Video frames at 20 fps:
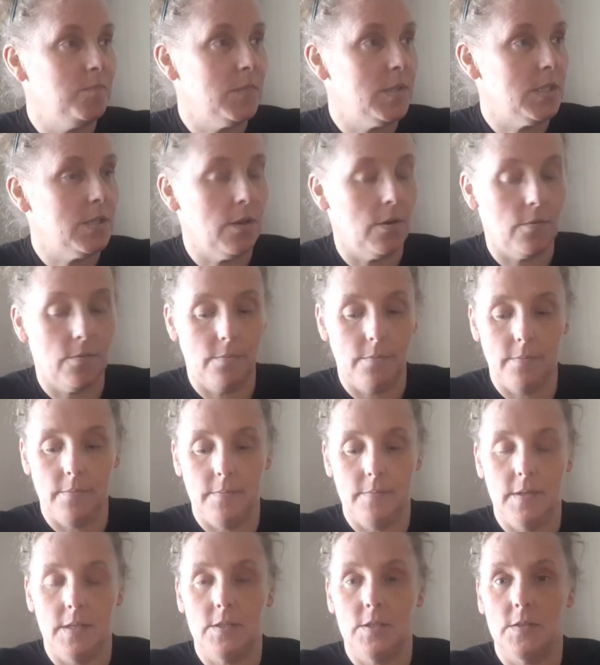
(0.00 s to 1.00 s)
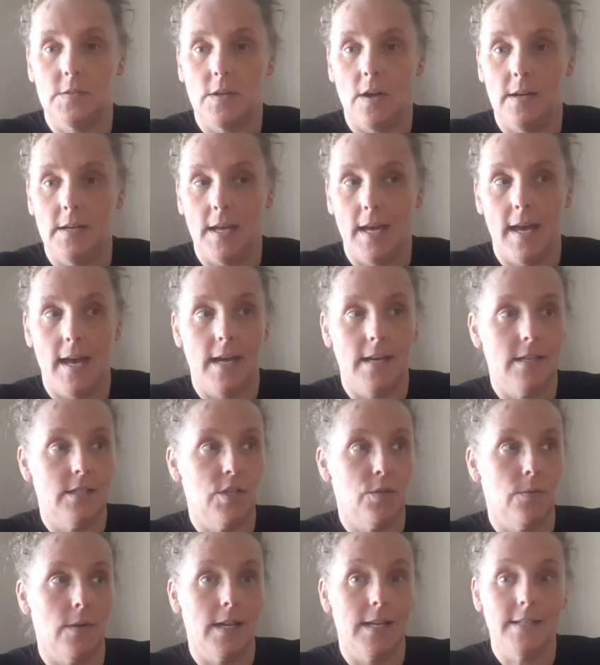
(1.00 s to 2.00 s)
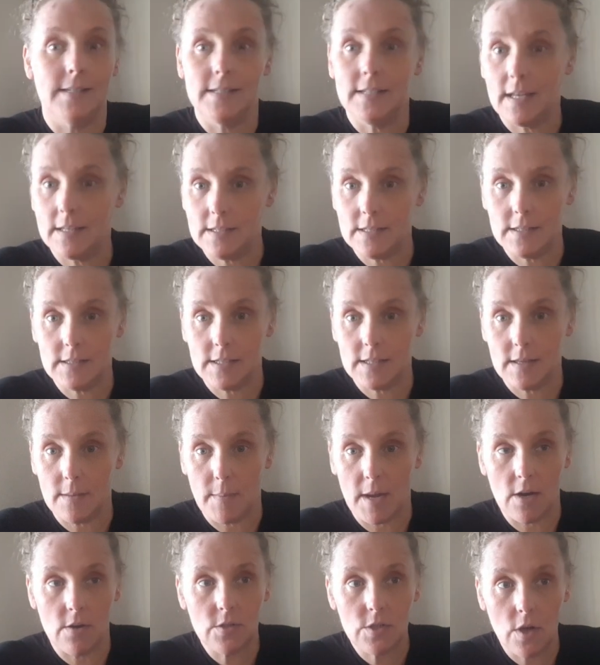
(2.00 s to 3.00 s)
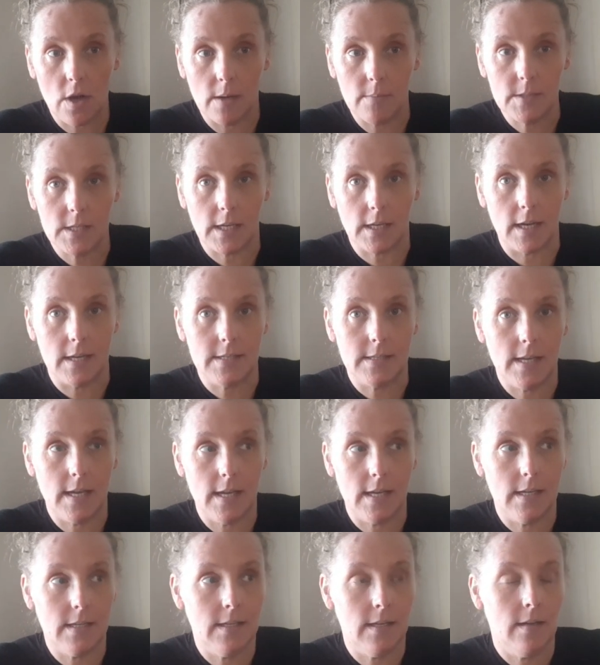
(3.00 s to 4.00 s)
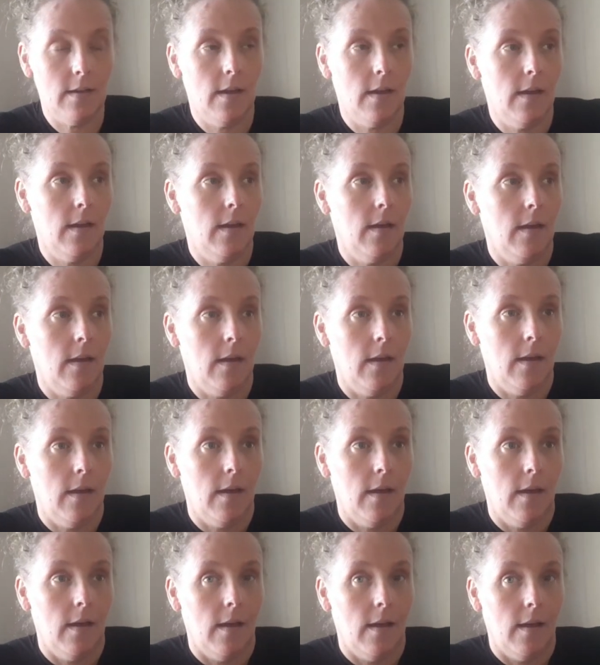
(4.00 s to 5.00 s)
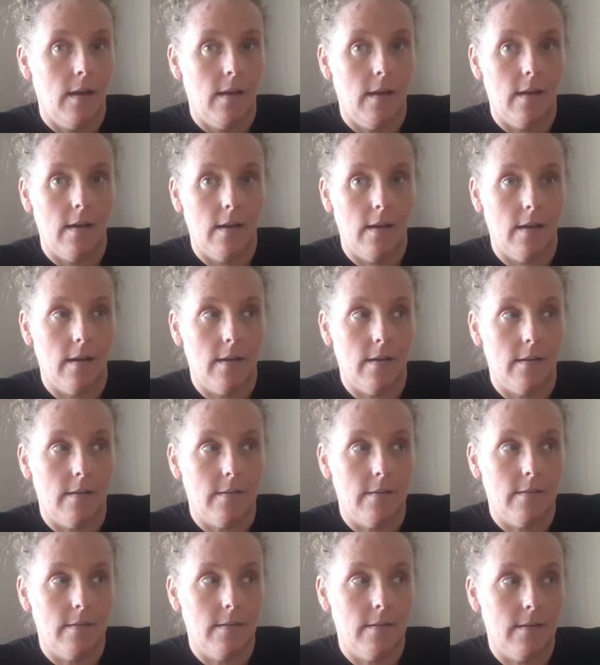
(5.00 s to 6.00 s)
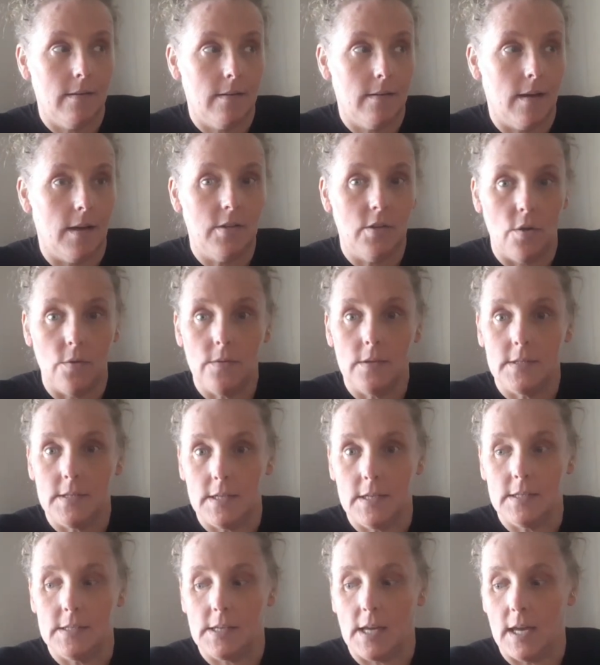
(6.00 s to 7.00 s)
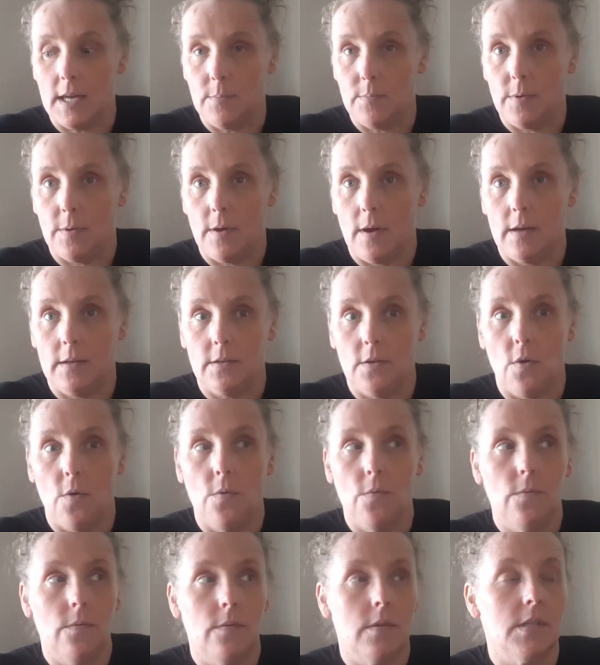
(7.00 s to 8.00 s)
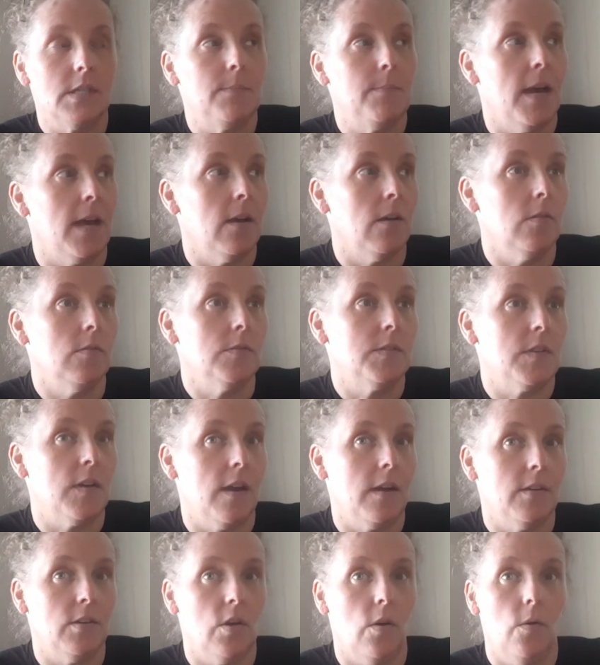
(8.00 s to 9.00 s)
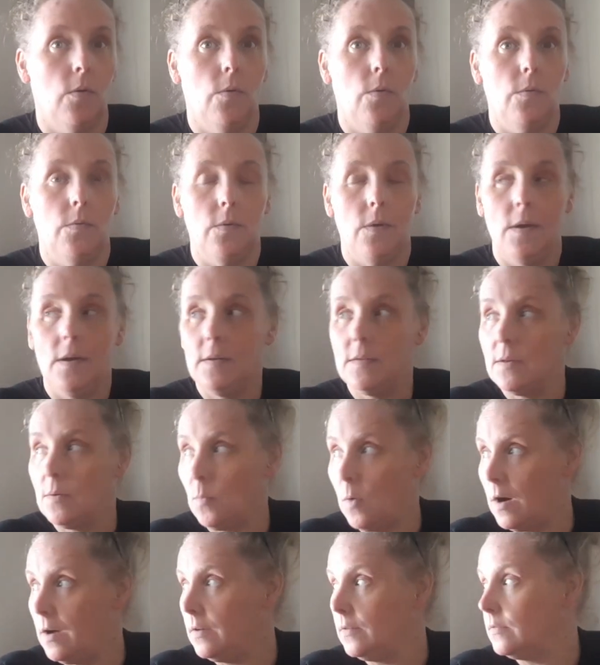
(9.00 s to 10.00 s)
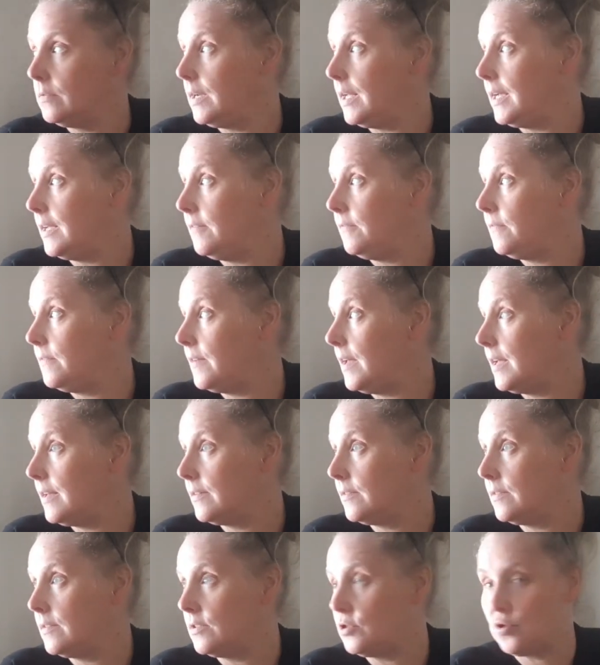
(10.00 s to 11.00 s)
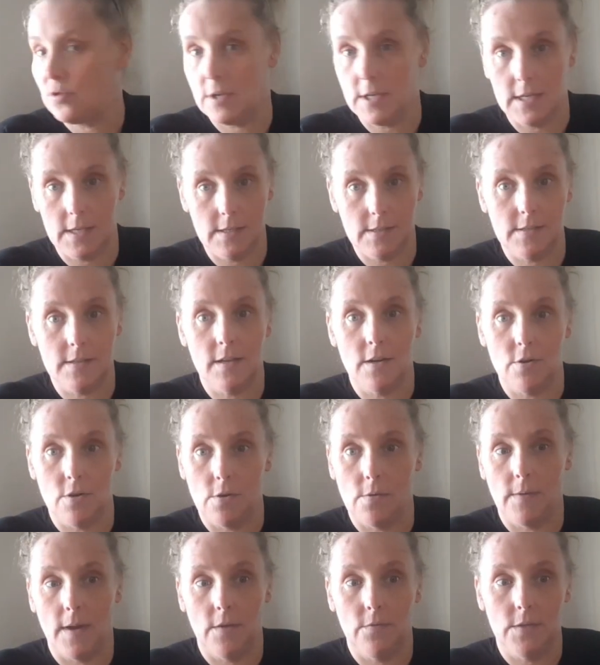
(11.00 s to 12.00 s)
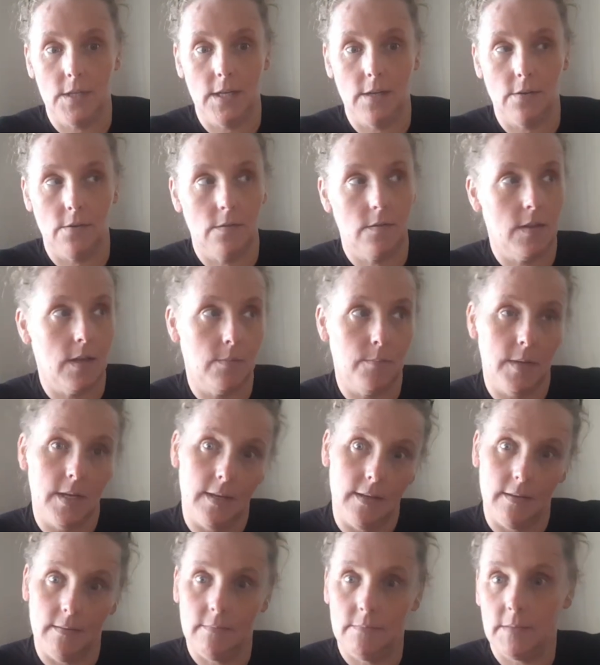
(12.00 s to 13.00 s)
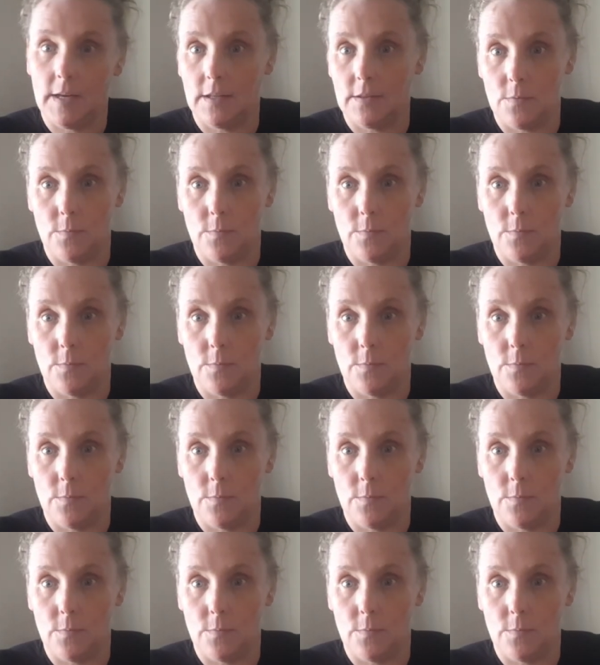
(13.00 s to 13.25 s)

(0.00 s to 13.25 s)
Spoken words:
So that just kind of added to it. And since it's in the Maritimes, like I said, I know the seascape. I know the smells. I know the wildlife and the trees that are around here. They'd be like